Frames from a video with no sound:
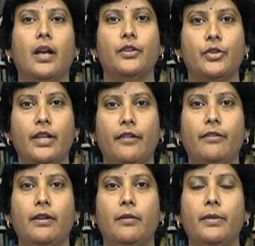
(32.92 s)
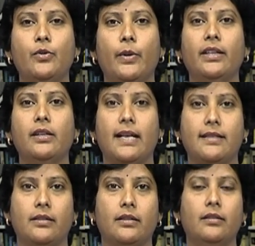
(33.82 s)
Today we will be doing the
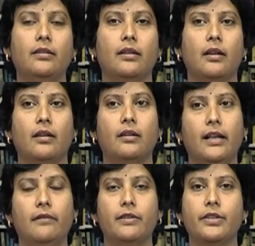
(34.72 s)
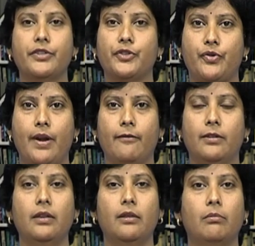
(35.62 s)
lesson Gulliver's
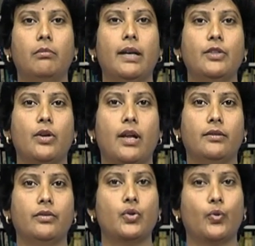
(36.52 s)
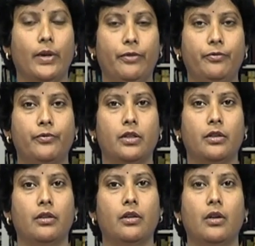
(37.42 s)
Travel by Jonathan Swift,
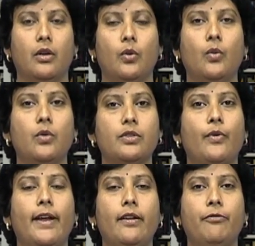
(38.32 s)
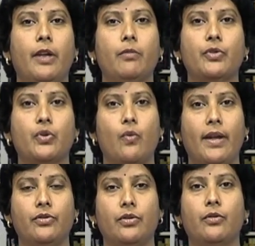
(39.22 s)
who was a very famous
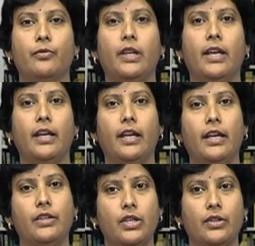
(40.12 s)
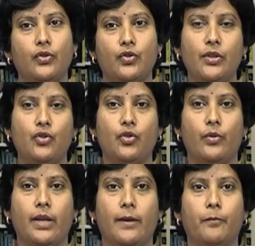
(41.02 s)
writer of the 18th century.